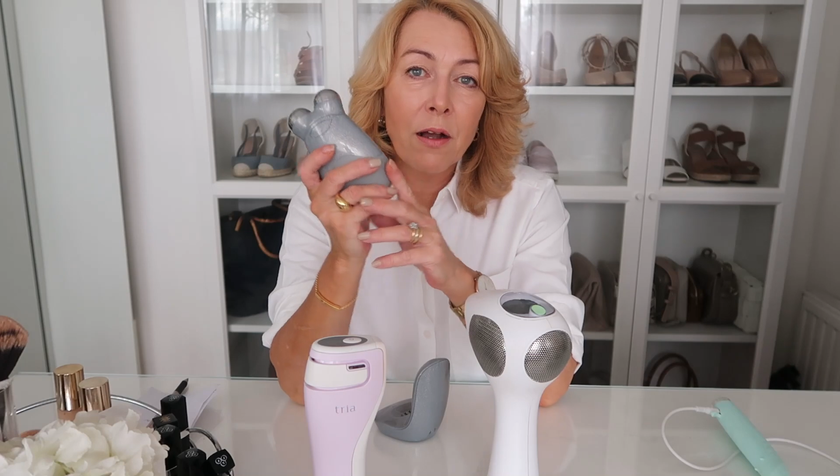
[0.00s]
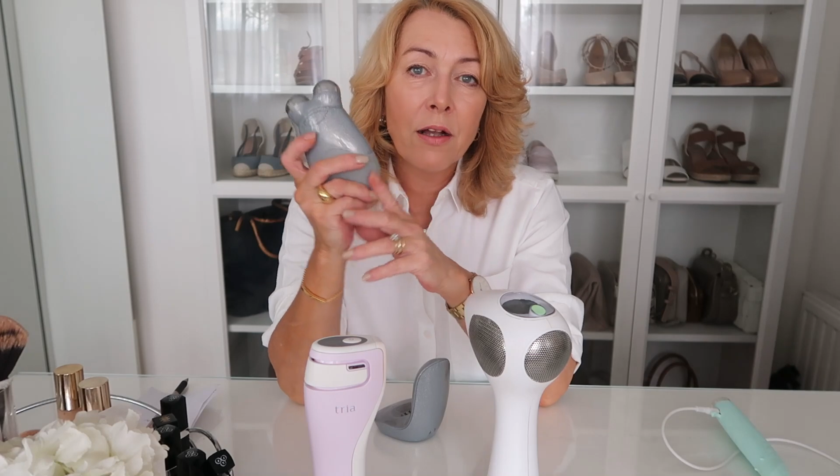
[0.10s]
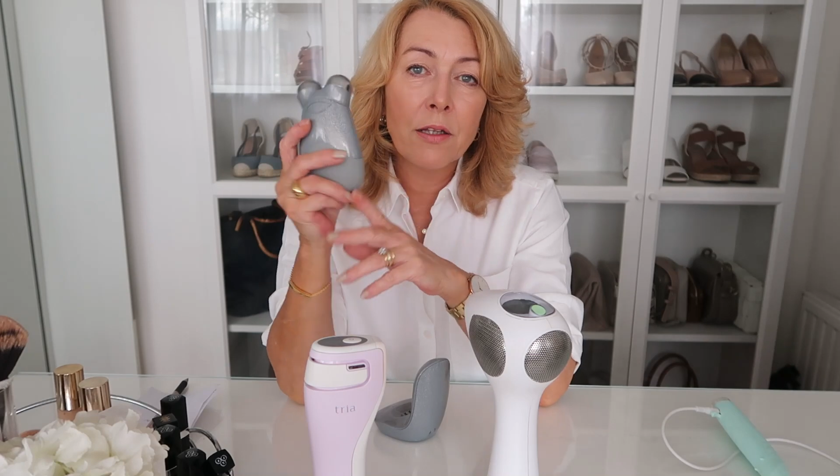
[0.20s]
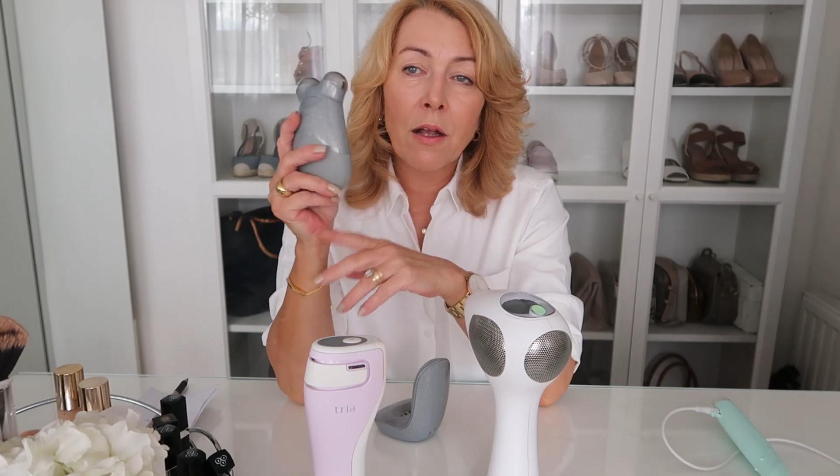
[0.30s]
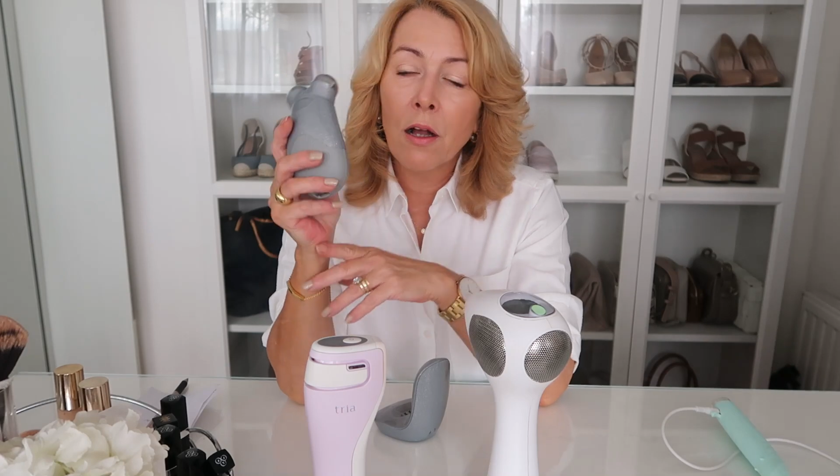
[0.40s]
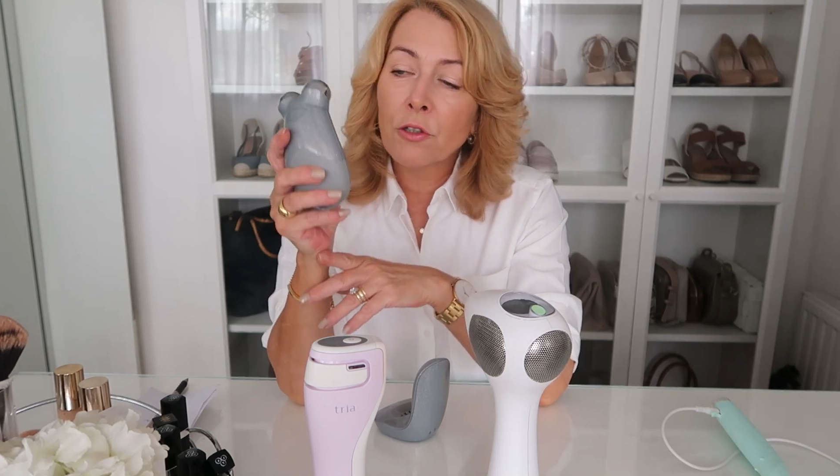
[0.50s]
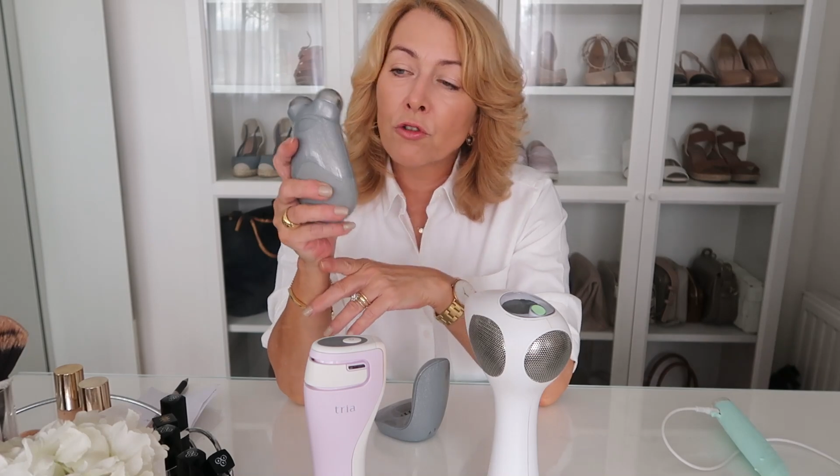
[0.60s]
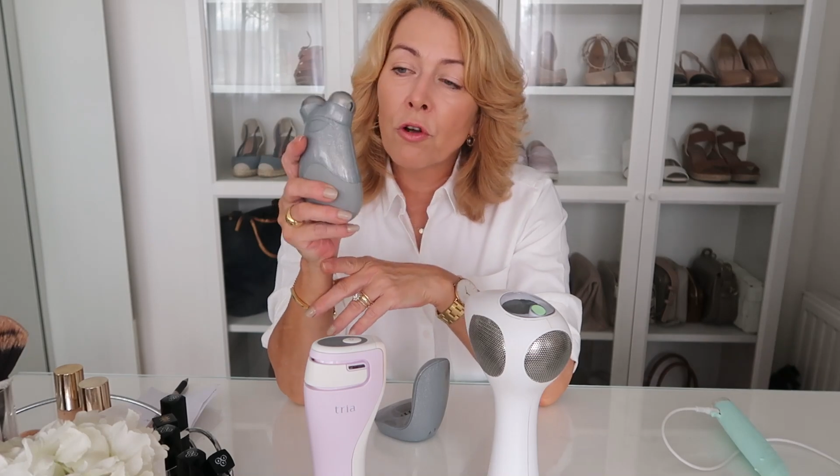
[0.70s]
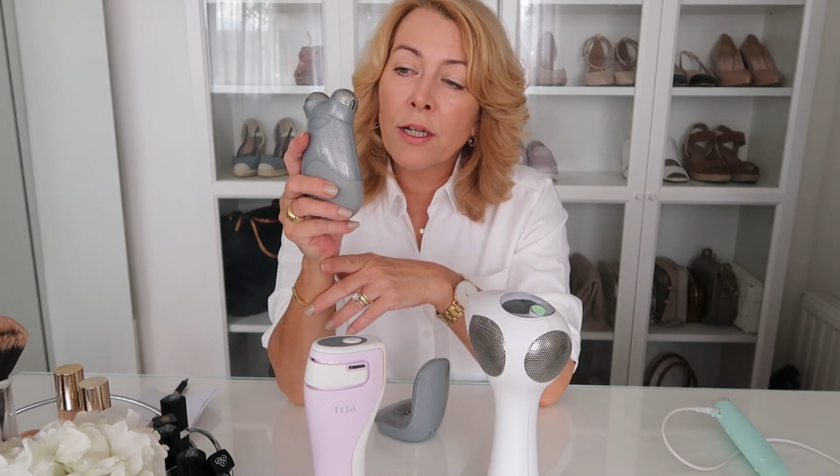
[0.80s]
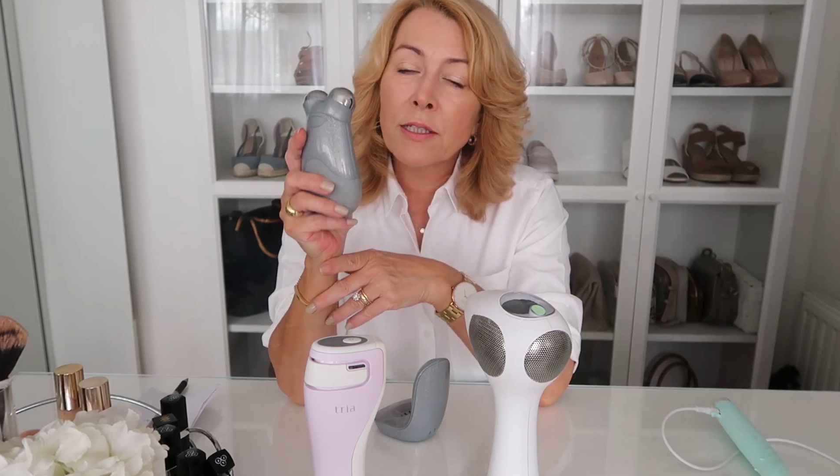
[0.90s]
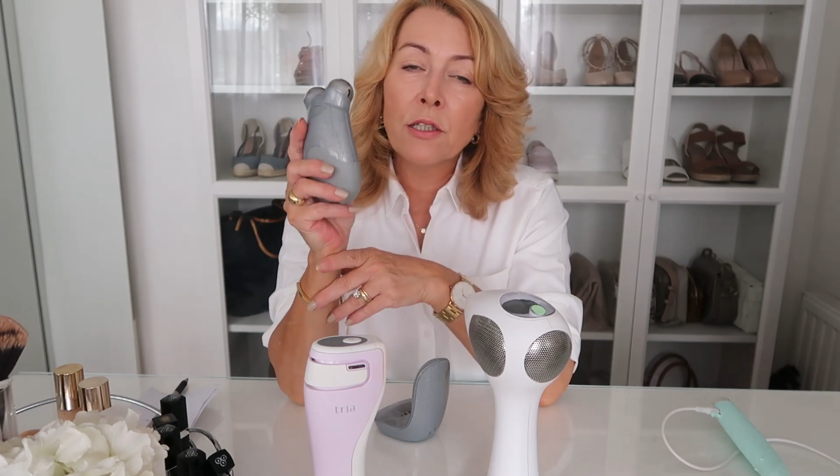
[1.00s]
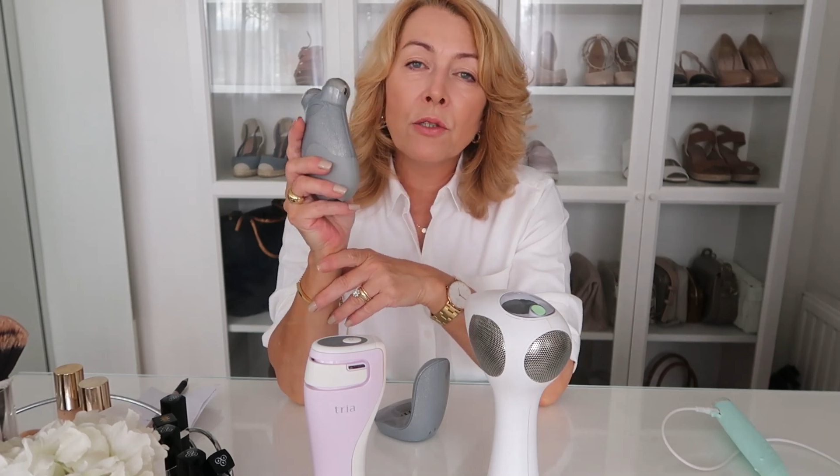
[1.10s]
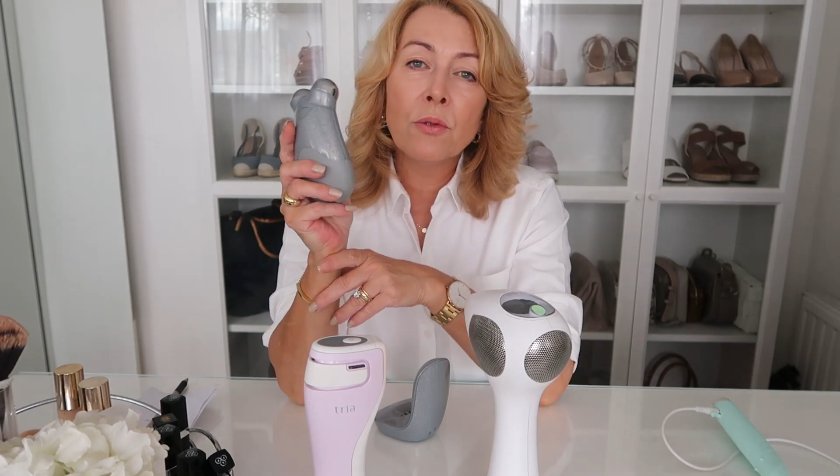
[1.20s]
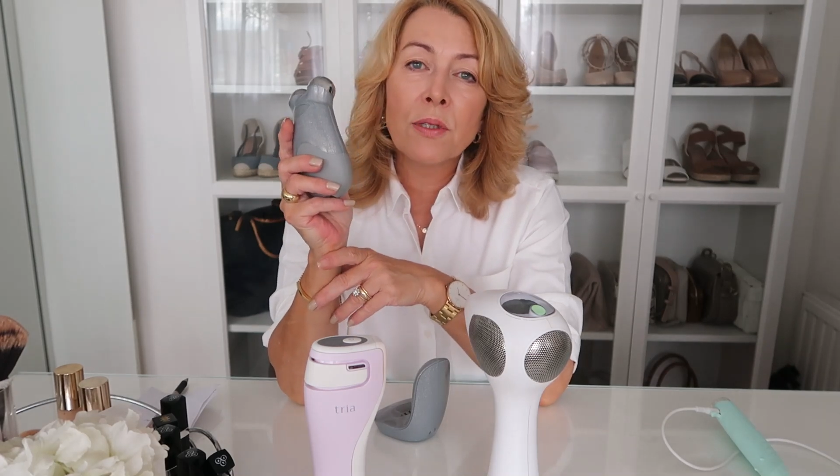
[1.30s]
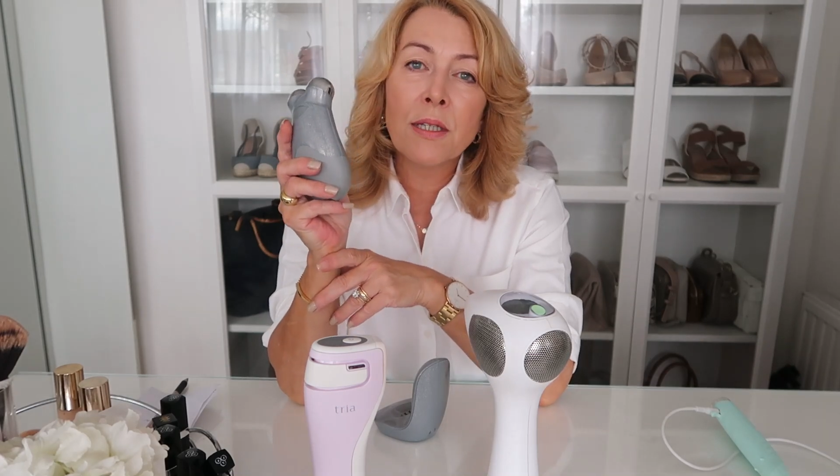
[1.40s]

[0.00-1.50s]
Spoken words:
I try to use